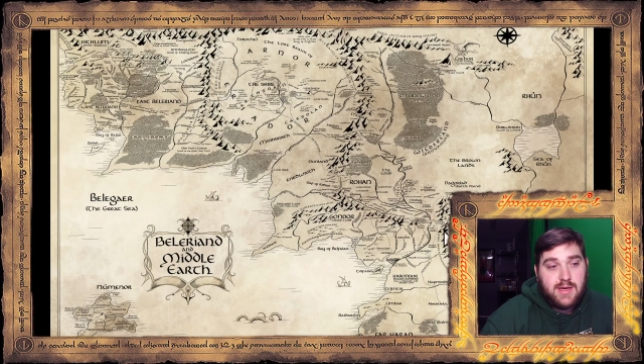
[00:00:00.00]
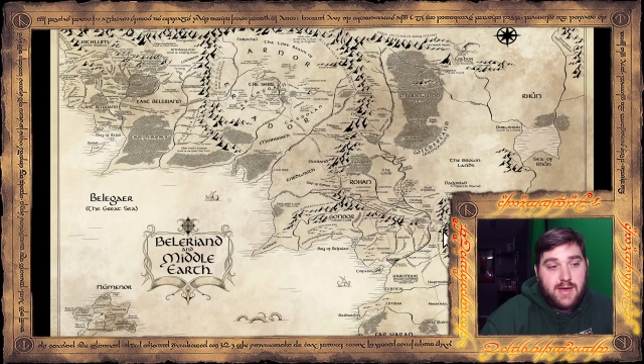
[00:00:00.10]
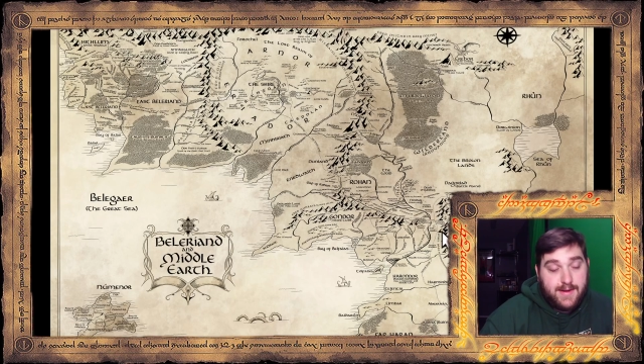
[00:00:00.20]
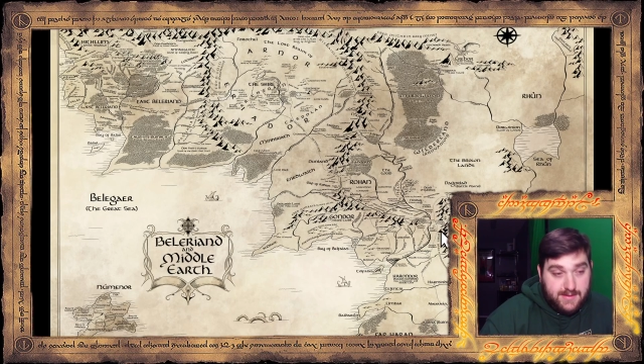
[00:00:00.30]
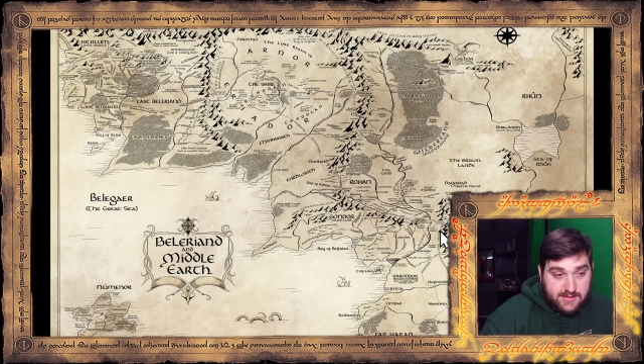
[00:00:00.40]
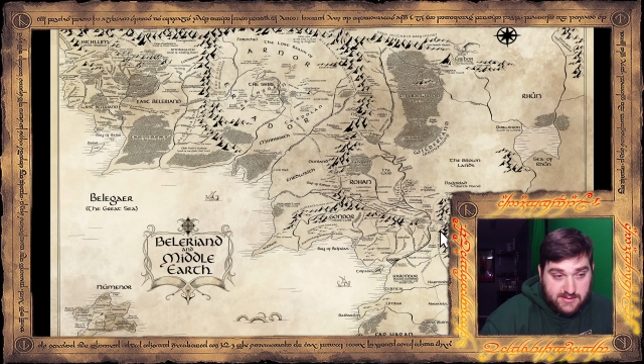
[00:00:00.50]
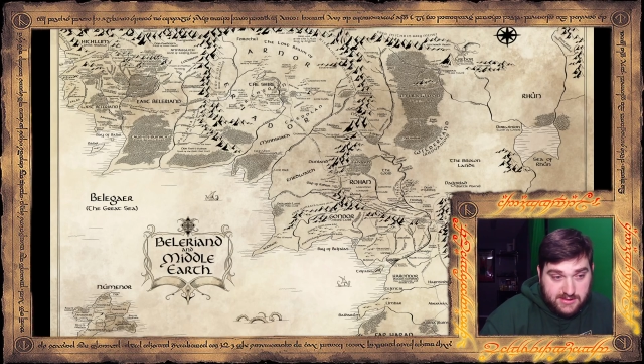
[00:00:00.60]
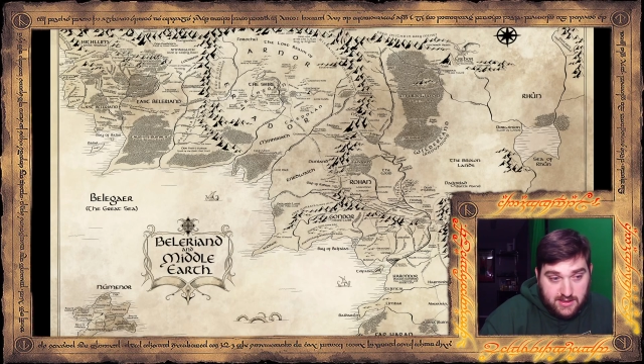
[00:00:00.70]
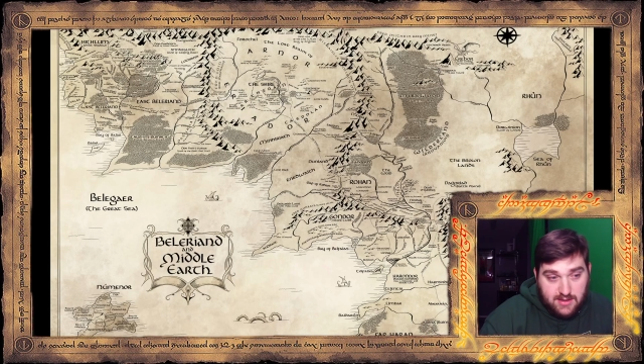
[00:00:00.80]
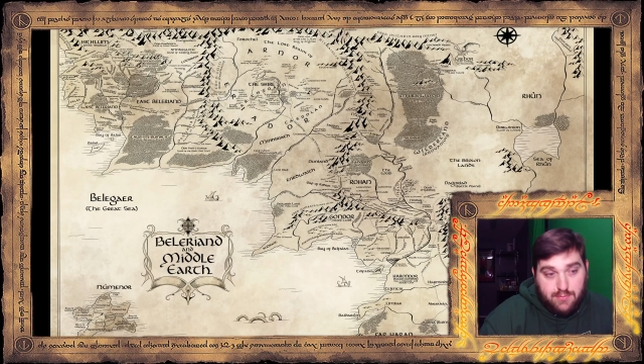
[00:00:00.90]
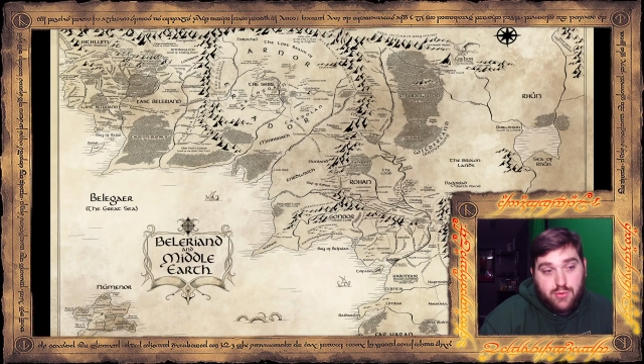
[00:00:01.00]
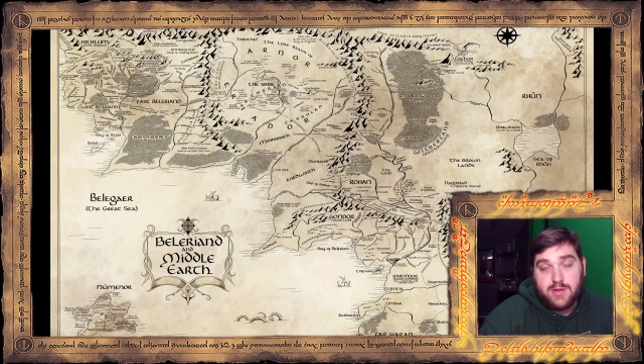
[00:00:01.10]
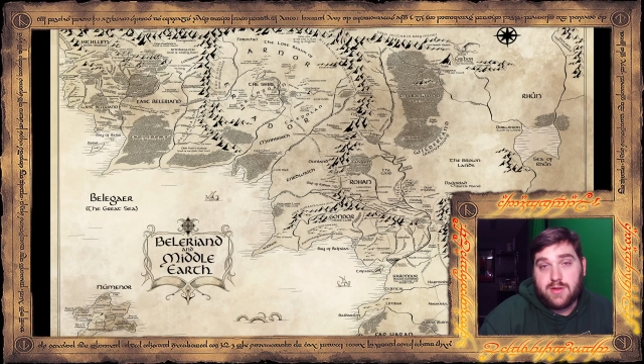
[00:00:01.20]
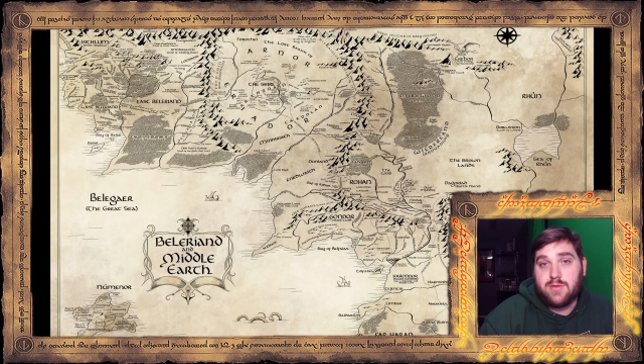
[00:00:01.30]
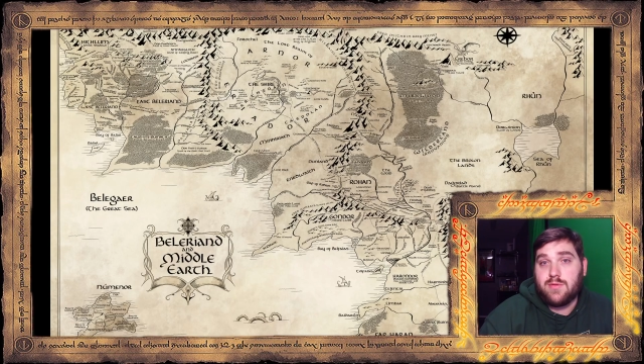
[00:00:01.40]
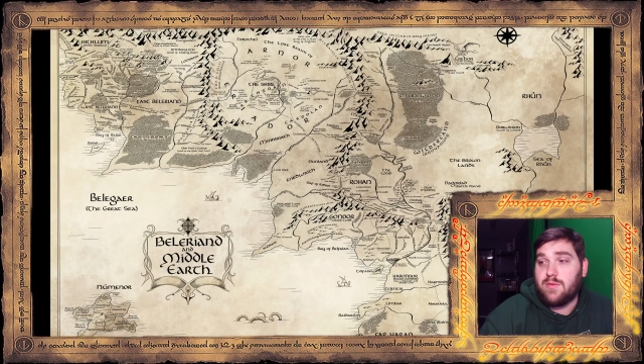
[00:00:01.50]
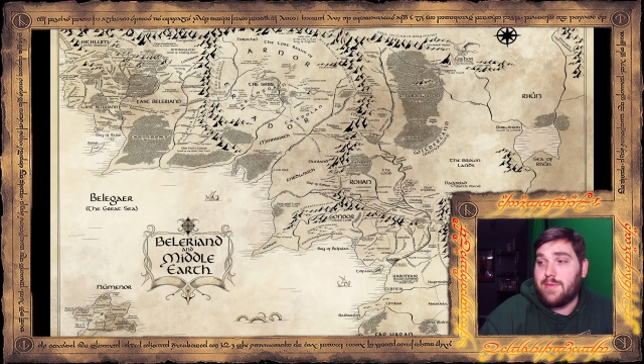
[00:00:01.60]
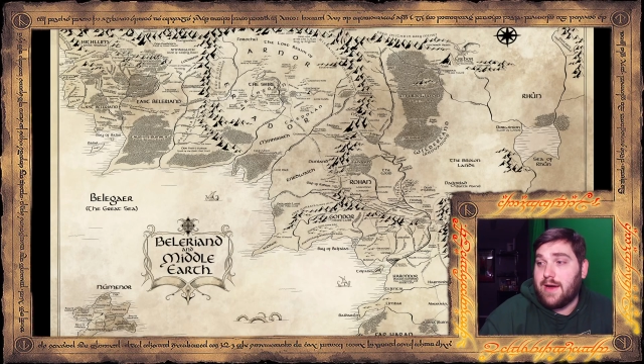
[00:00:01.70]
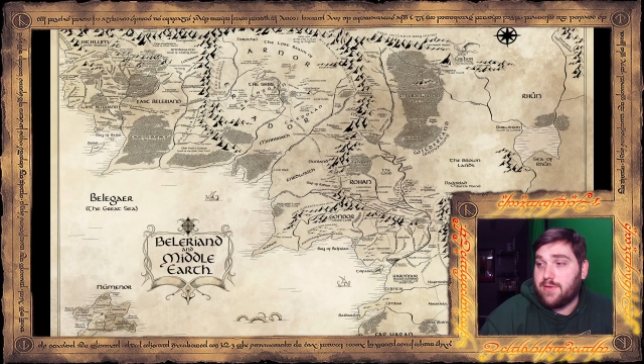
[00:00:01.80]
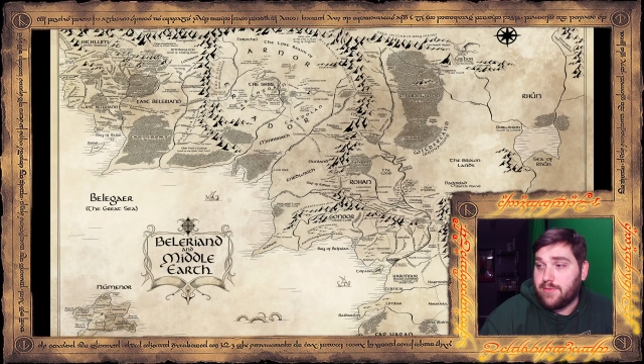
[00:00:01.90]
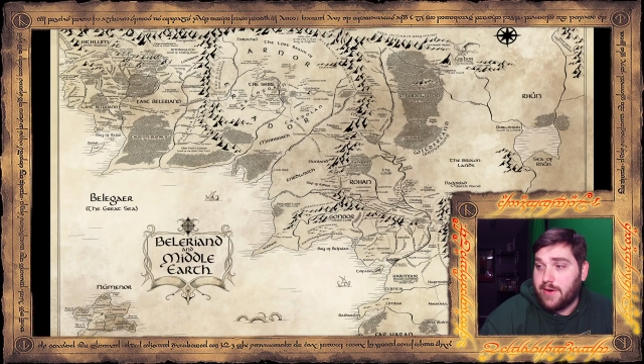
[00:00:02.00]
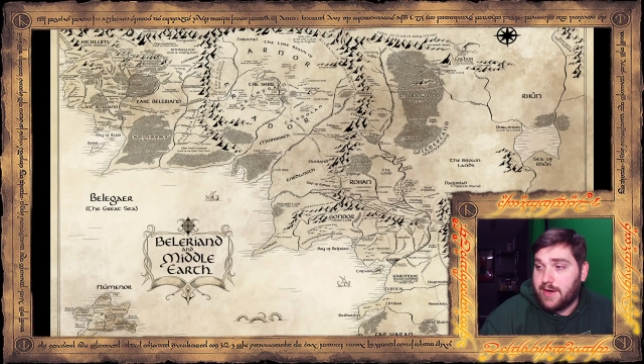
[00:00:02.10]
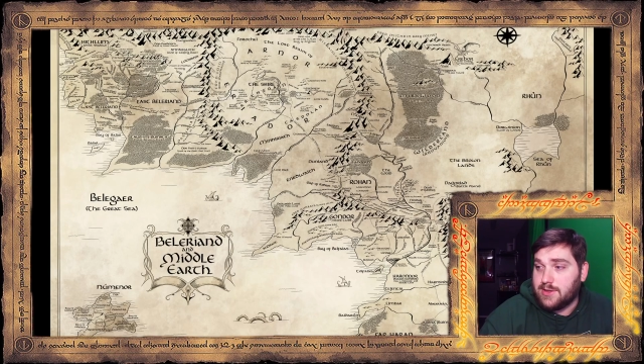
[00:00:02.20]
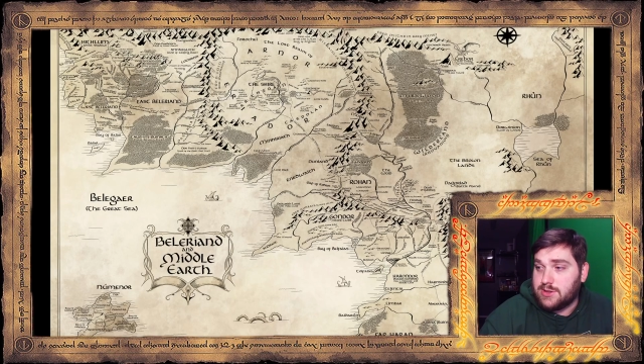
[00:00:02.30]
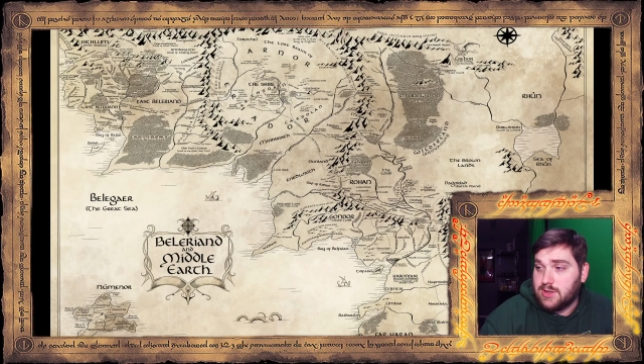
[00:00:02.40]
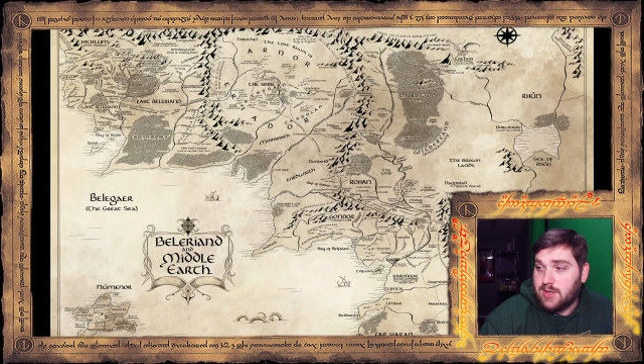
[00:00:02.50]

and then teleported through the mountain range.